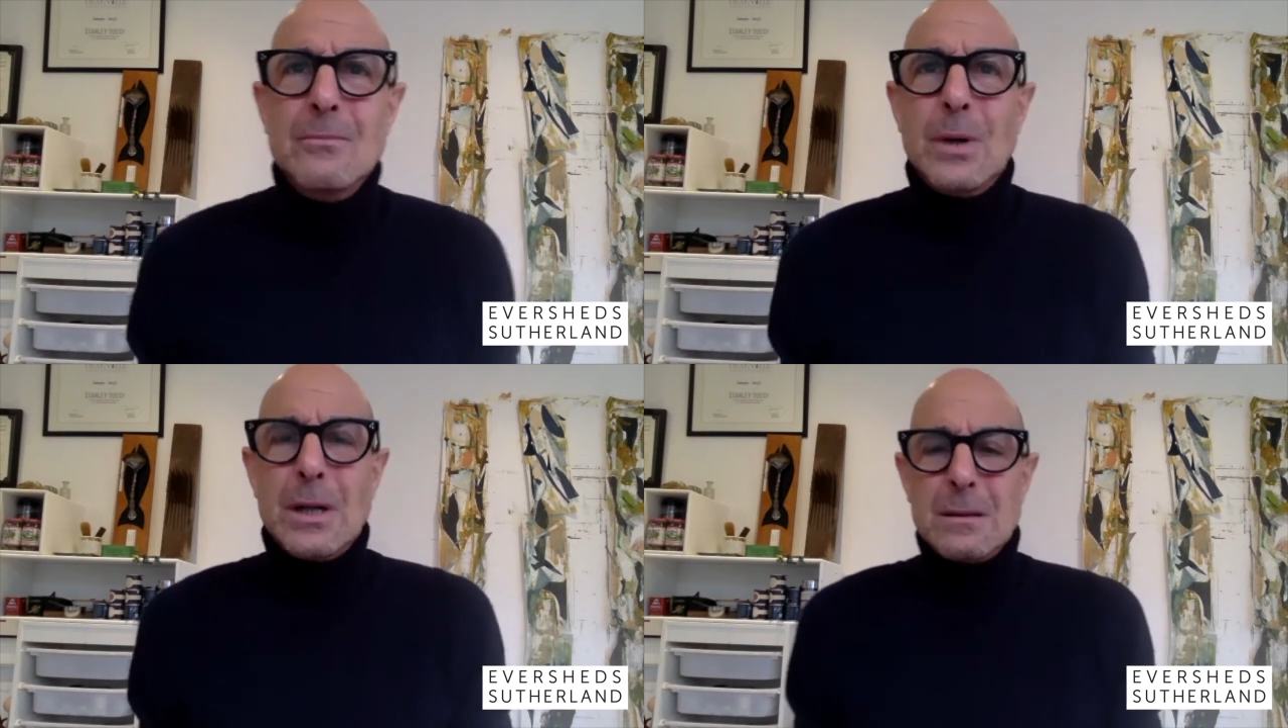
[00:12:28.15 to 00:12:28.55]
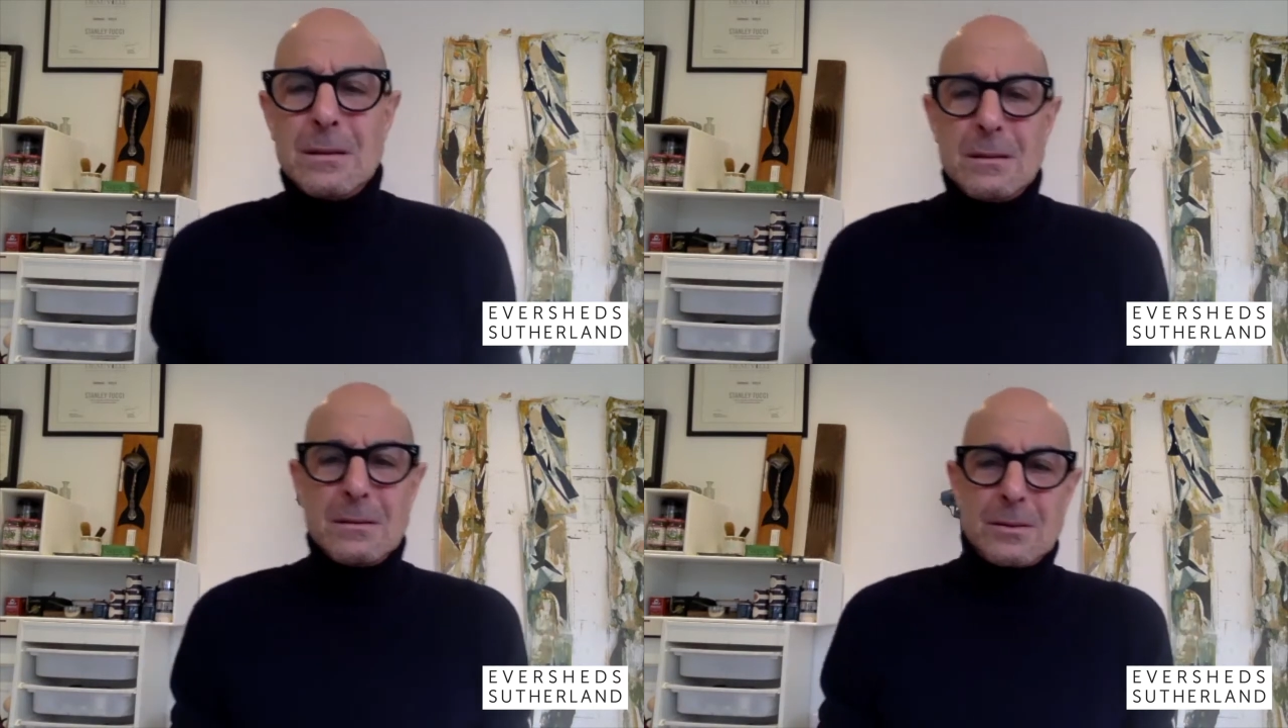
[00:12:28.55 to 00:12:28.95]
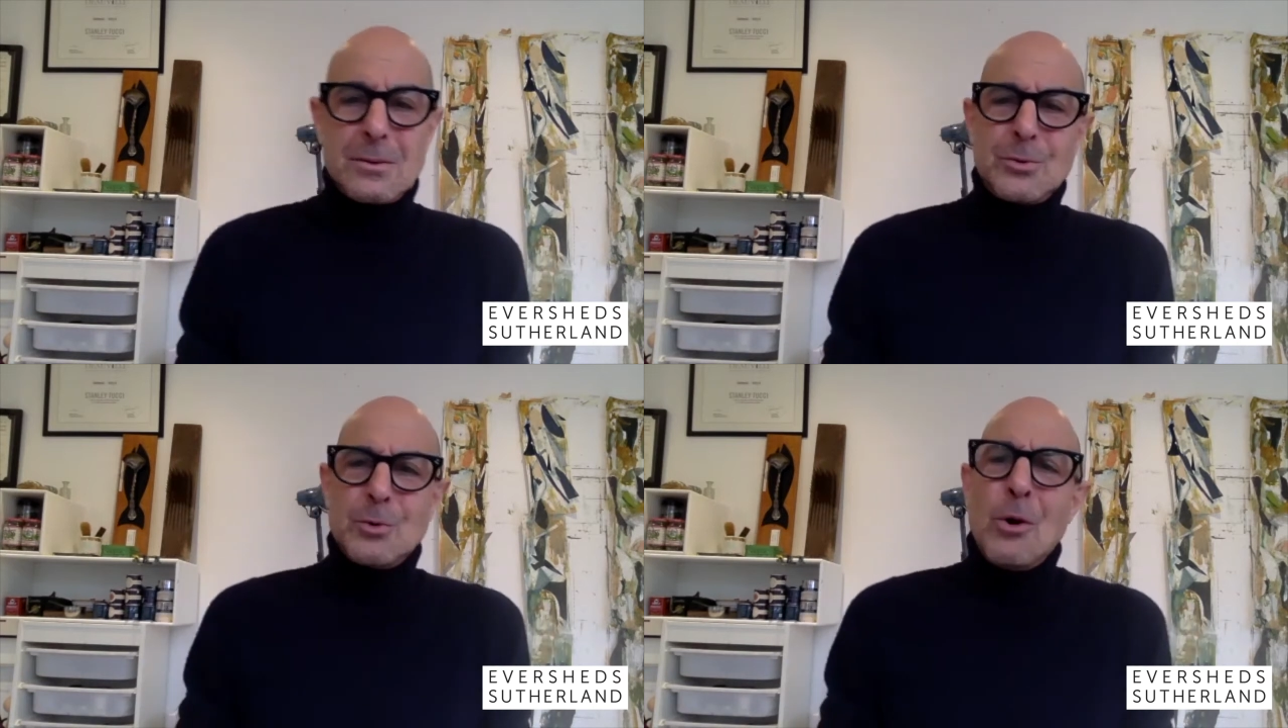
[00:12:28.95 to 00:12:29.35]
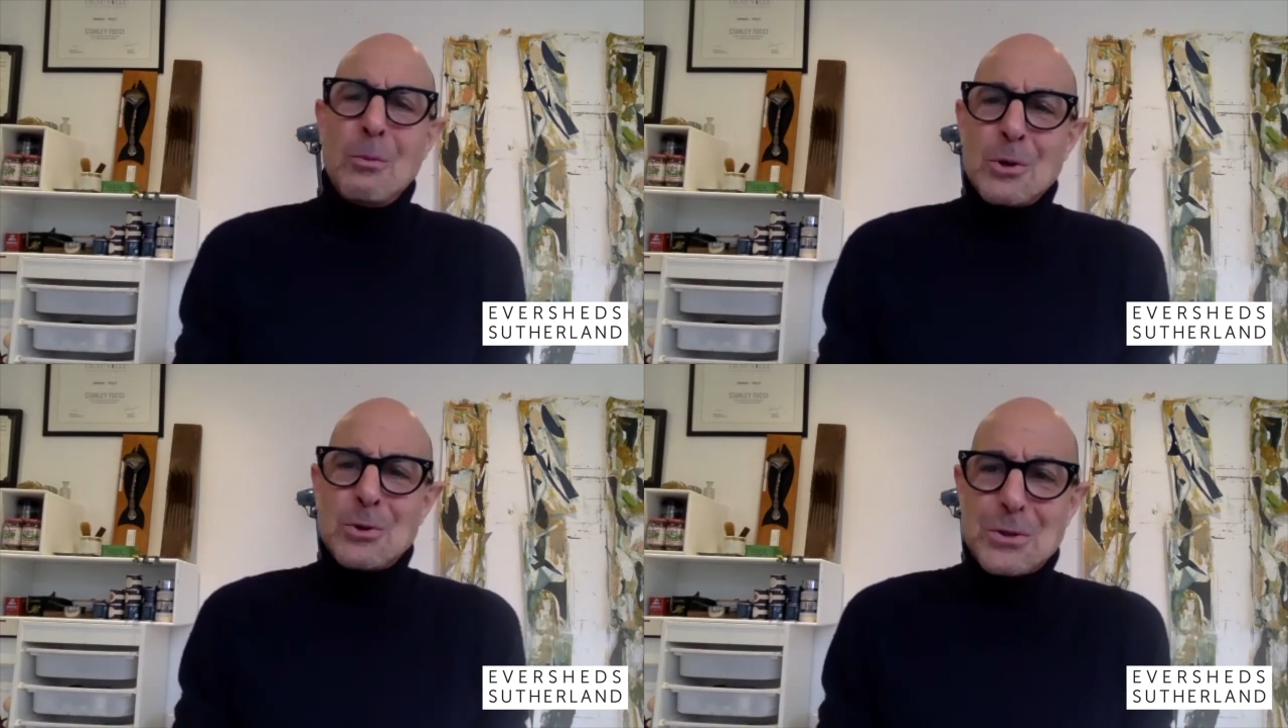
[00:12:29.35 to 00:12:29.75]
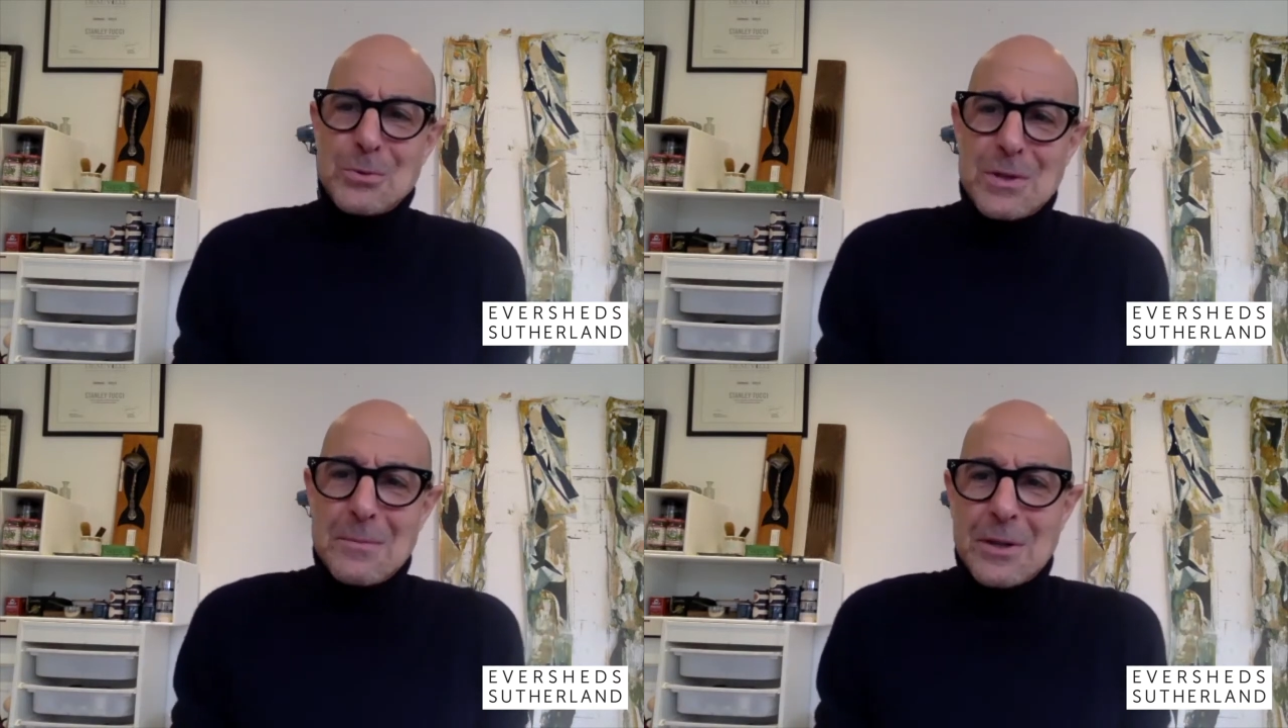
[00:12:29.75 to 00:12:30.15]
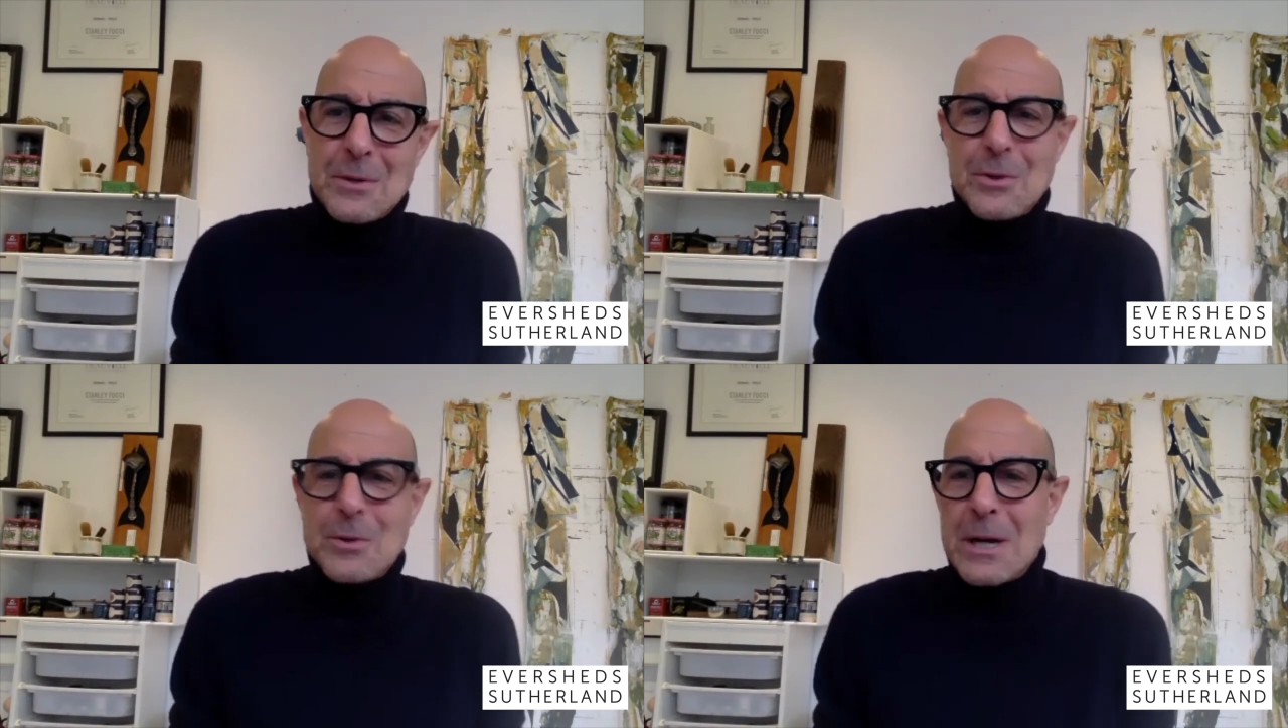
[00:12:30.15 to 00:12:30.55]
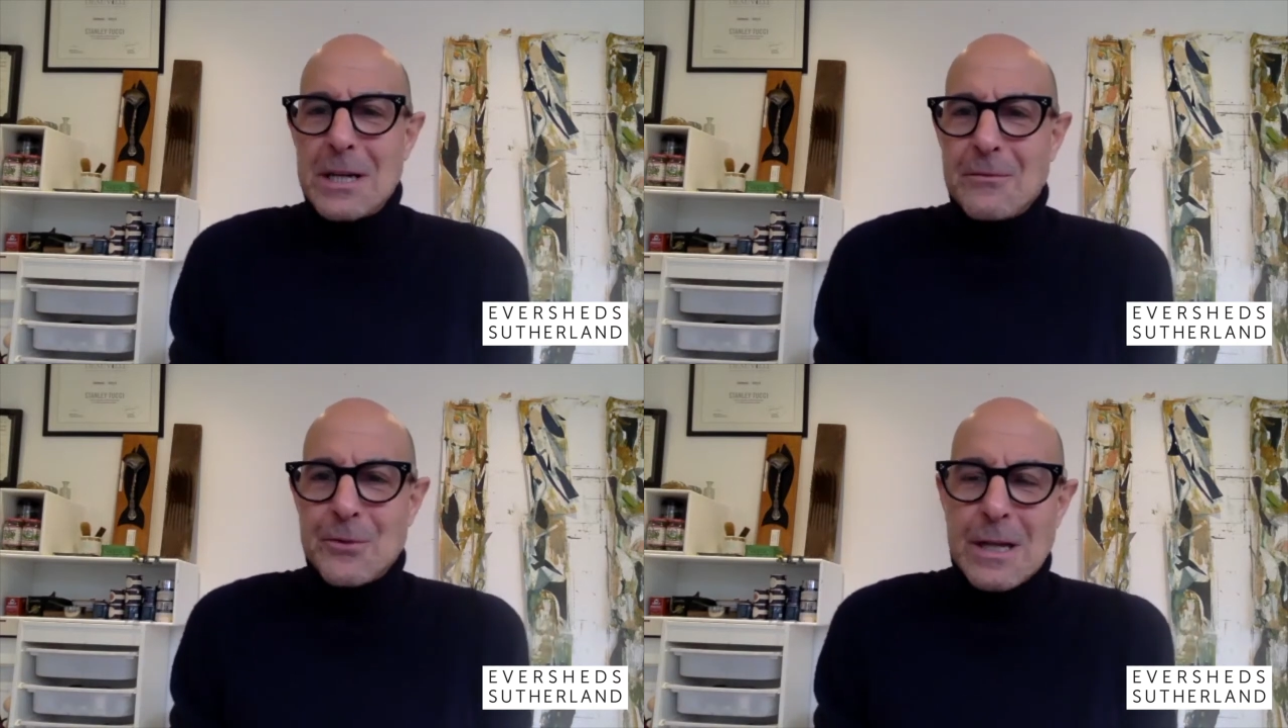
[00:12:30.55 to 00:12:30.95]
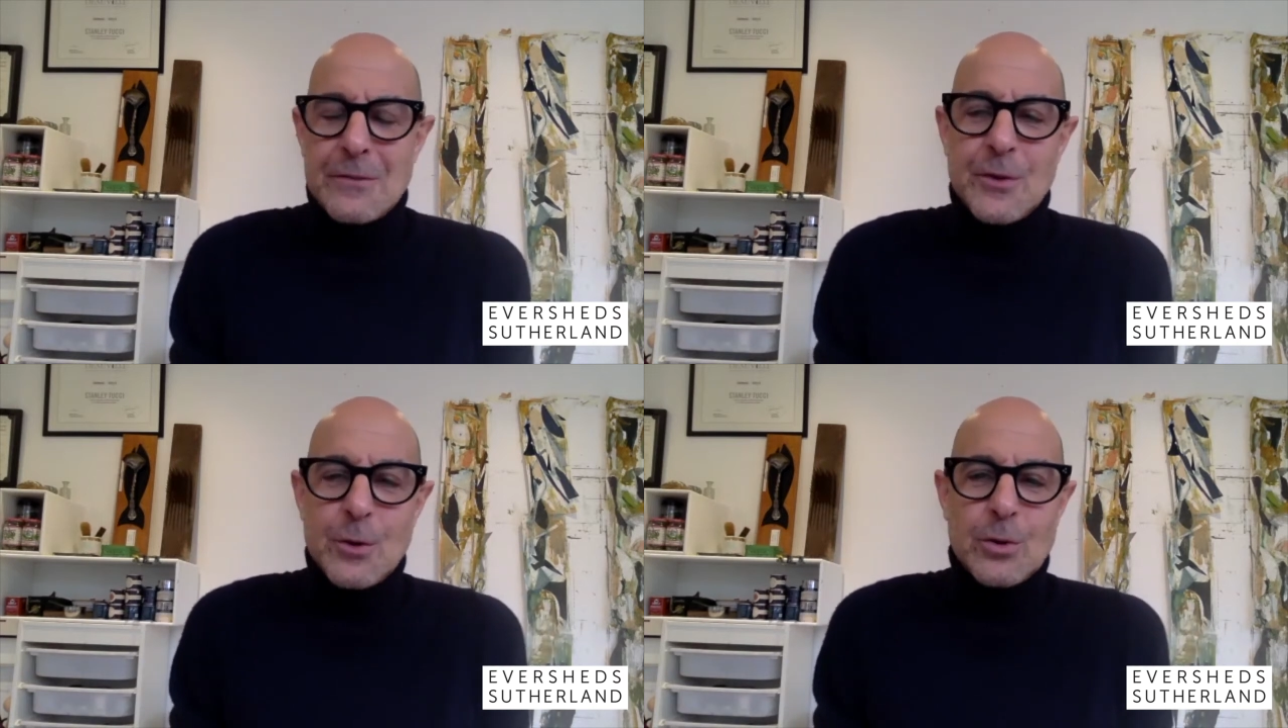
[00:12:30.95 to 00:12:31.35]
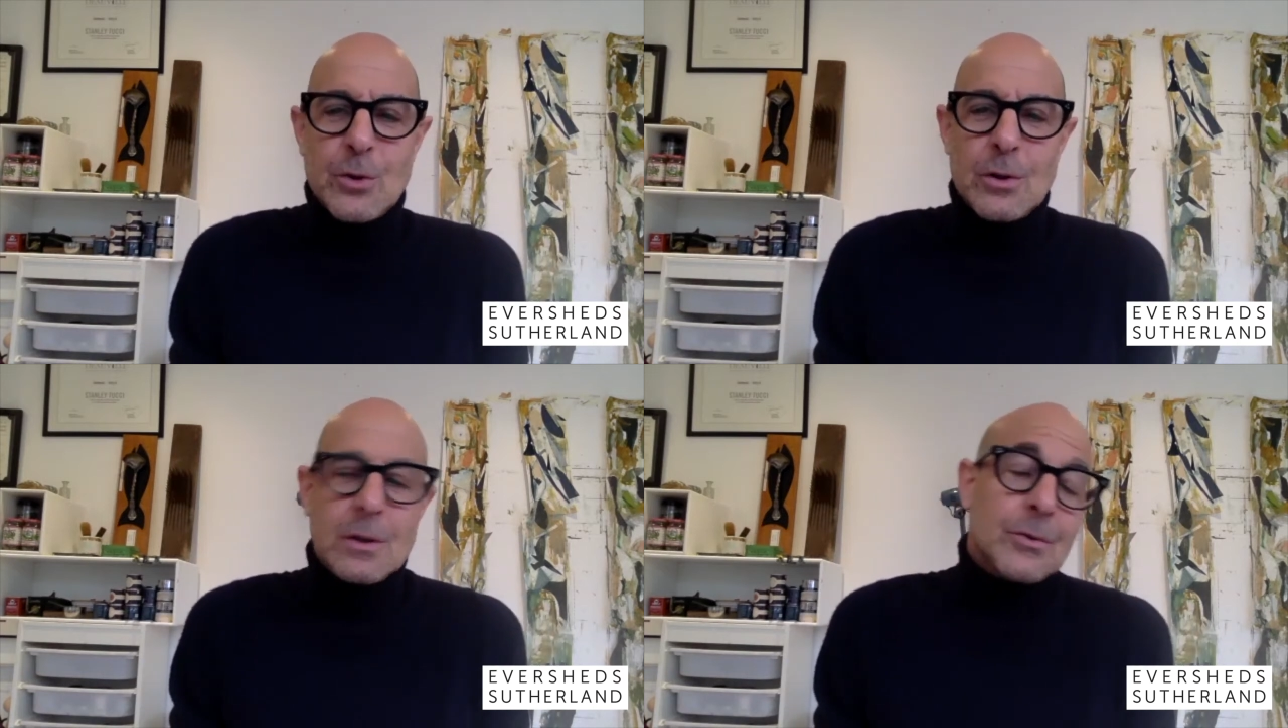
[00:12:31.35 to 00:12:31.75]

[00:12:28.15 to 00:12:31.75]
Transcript: but you almost do something, or you're waiting for that phone call.